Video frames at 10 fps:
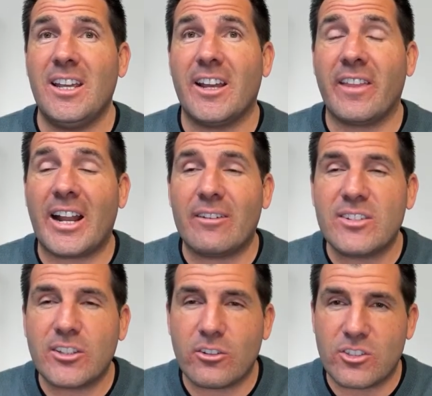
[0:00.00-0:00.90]
And then
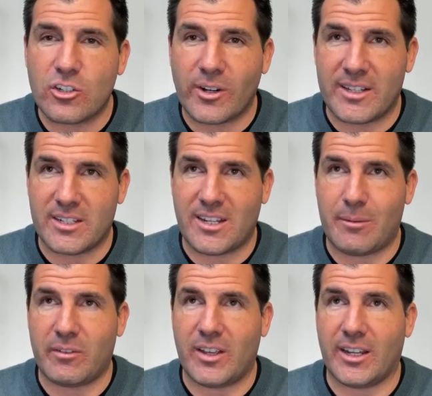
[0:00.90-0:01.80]
obviously there's the transit
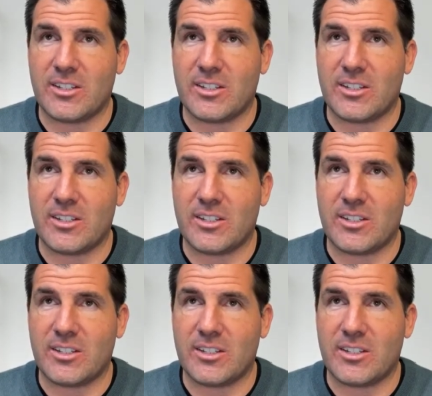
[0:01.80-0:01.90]
time of getting it